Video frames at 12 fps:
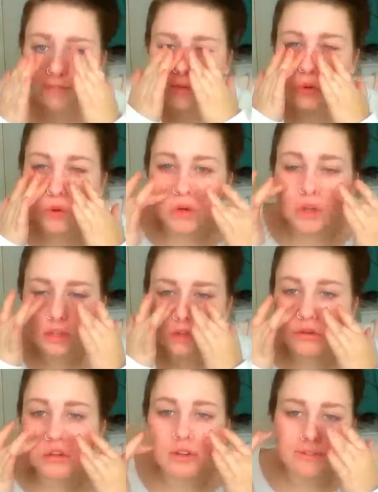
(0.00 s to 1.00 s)
for
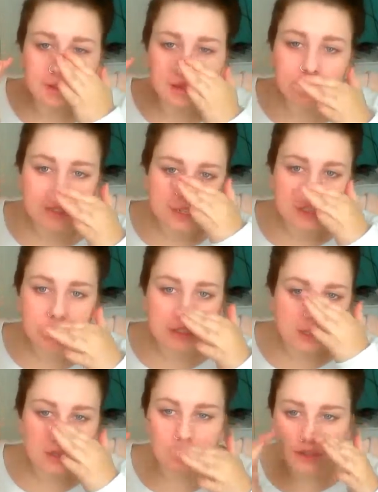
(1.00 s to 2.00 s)
your foundation
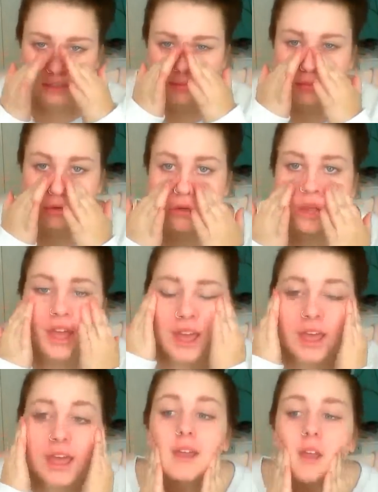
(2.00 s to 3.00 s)
that you're going to put on.
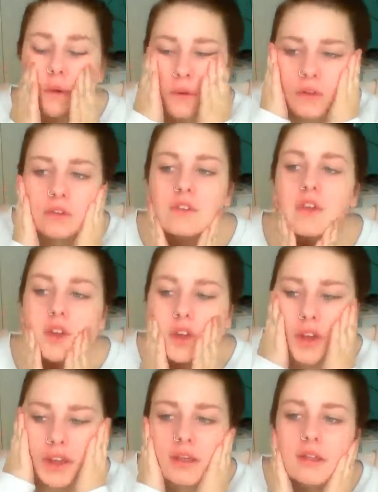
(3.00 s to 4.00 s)
And it
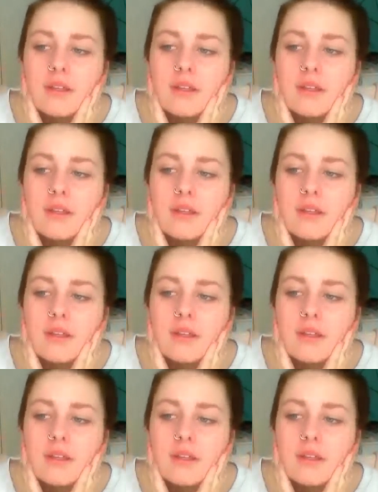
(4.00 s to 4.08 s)
also,